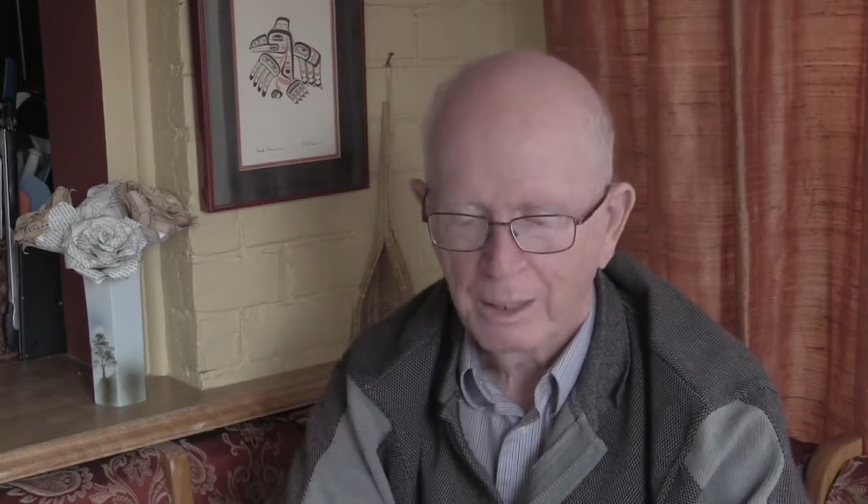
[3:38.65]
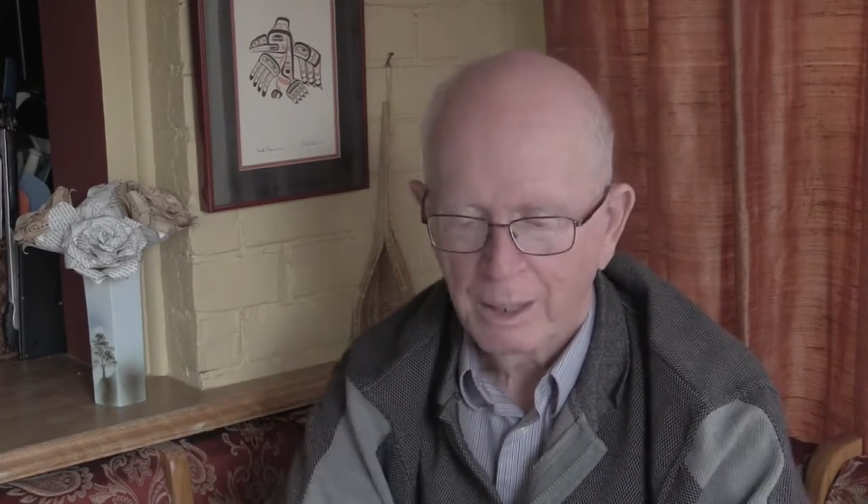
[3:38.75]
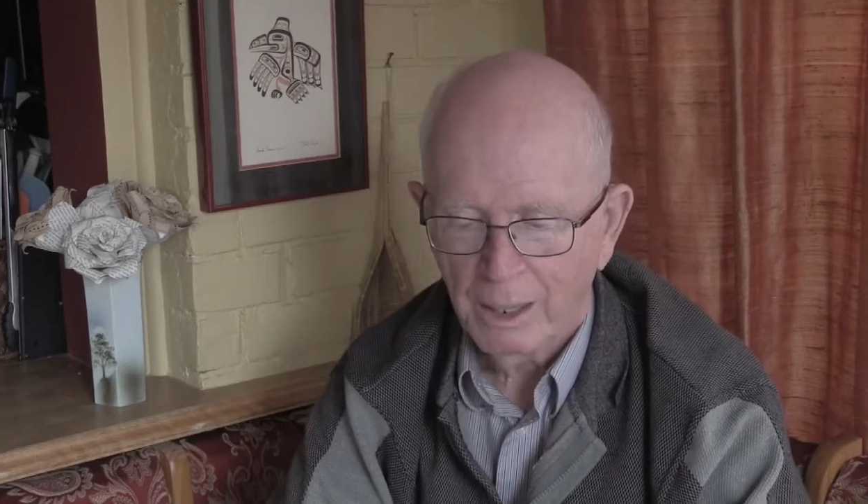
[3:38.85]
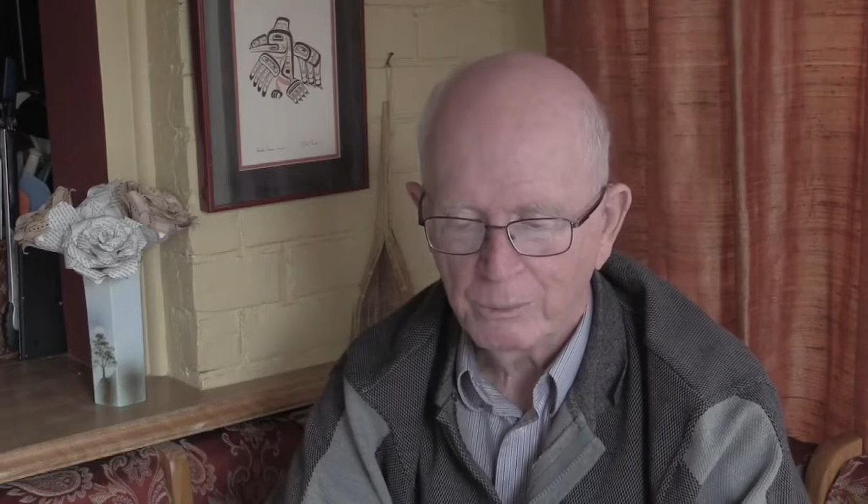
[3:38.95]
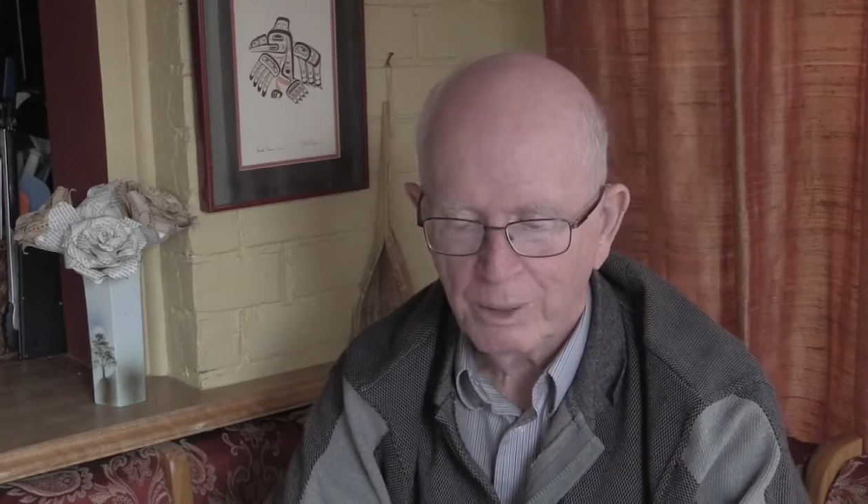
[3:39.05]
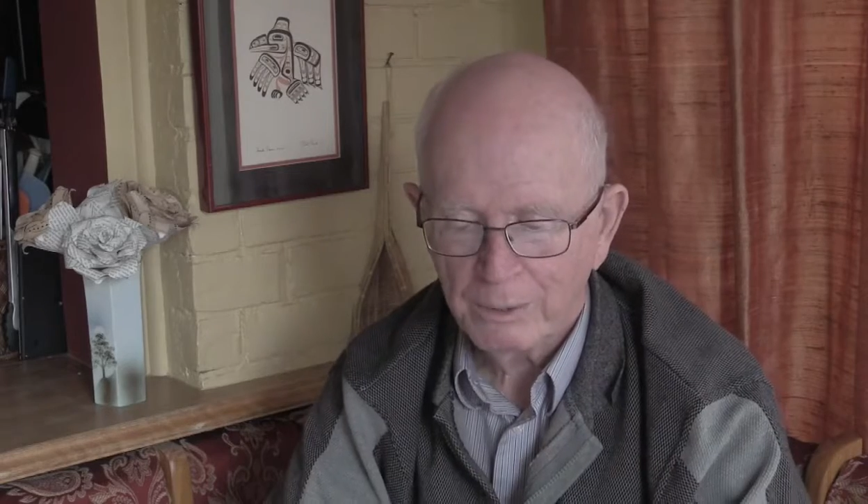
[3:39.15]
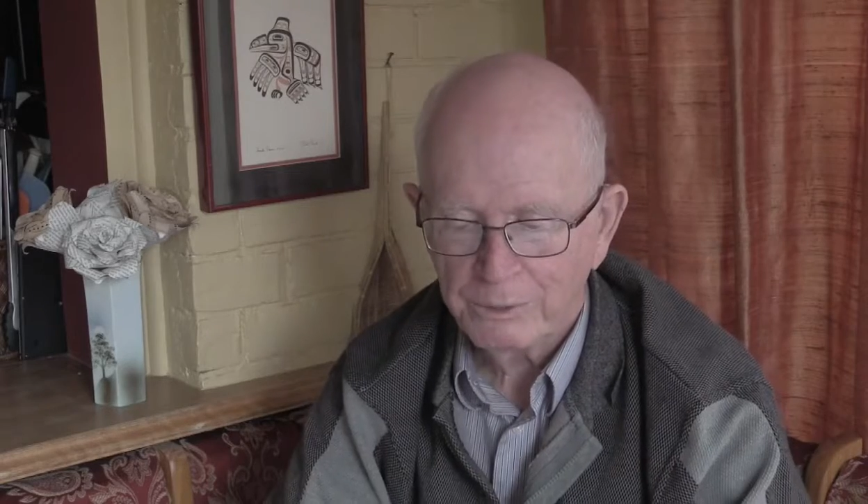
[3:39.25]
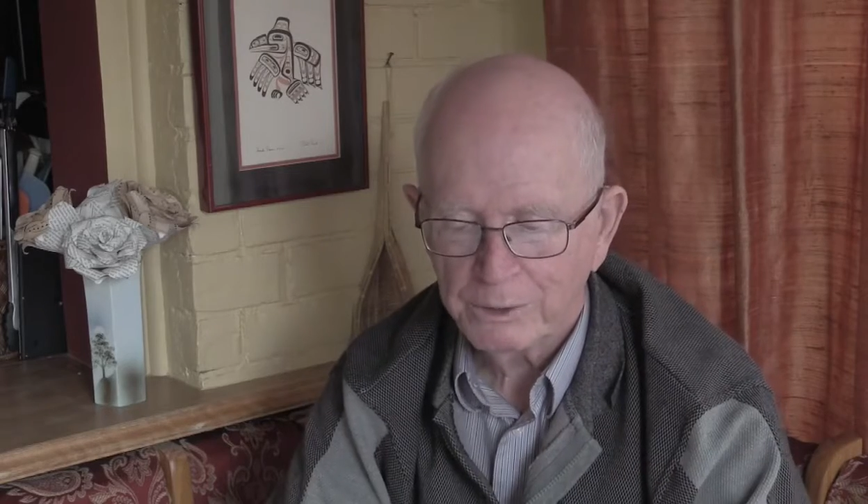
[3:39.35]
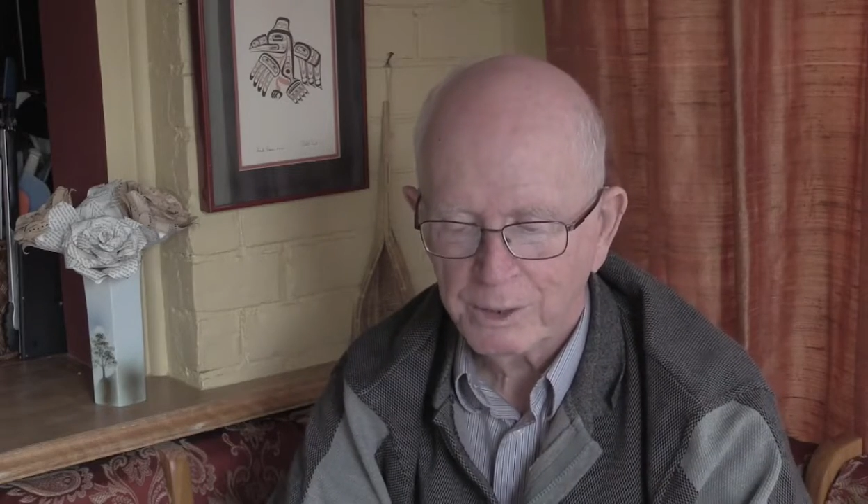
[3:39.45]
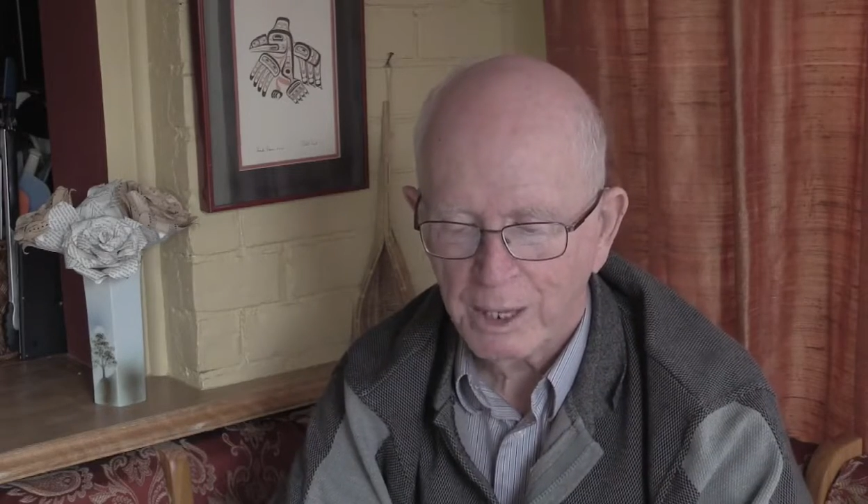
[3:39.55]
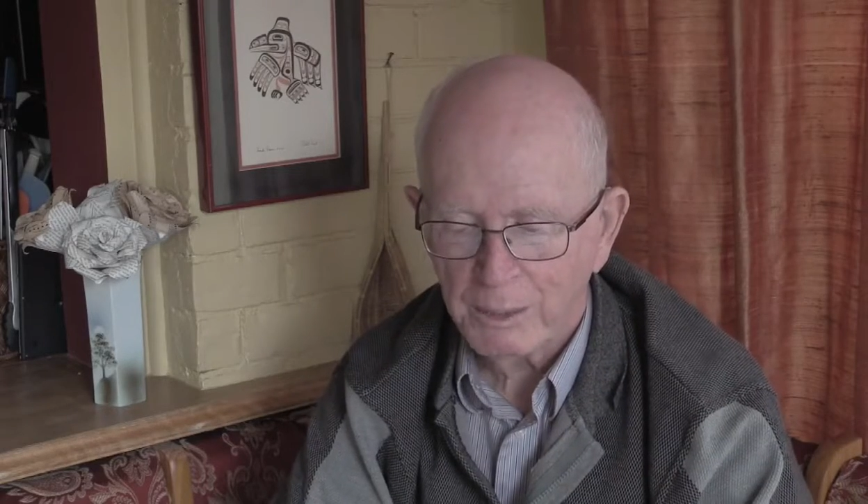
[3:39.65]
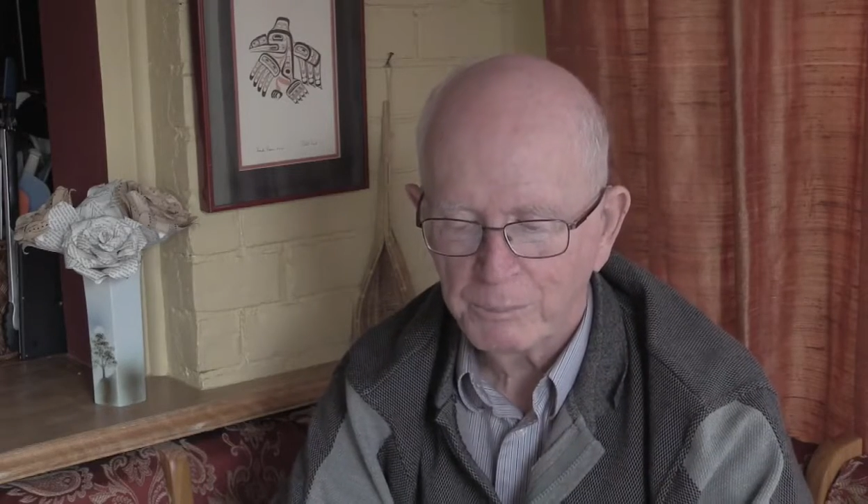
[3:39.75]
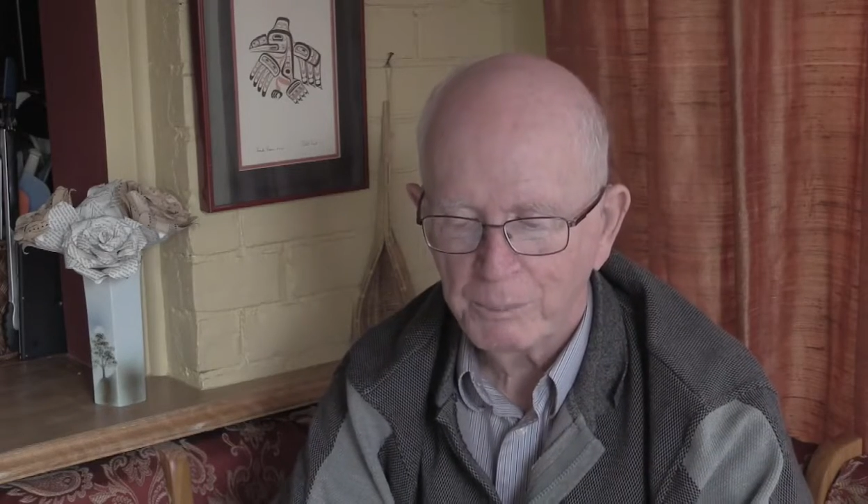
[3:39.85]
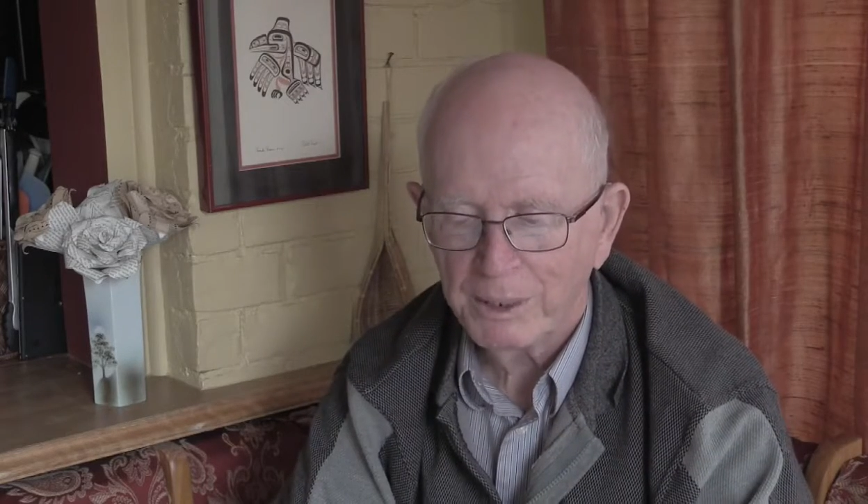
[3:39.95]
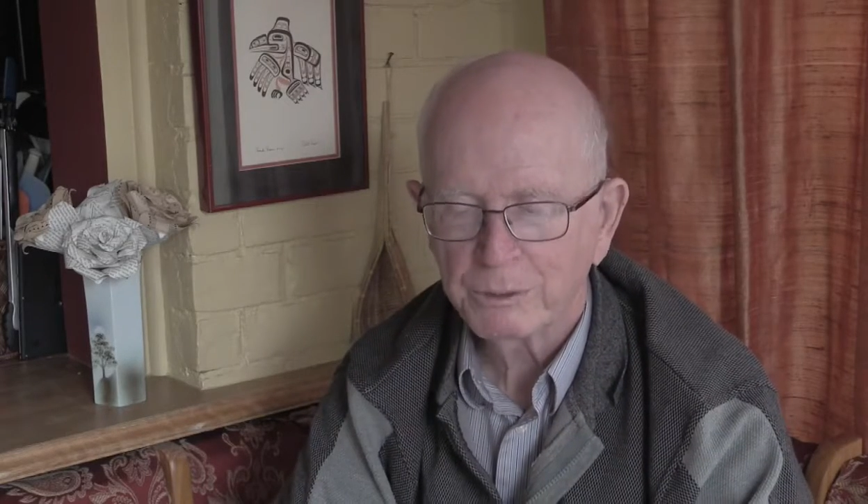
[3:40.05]
Around the time the
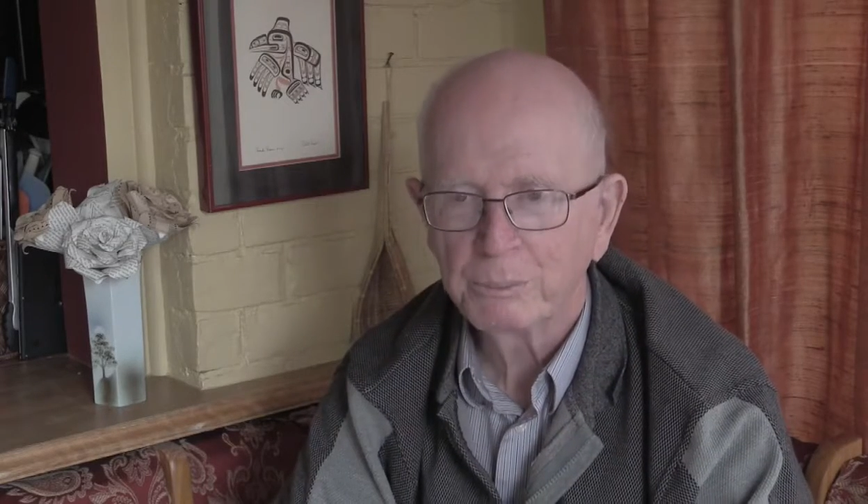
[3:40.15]
Best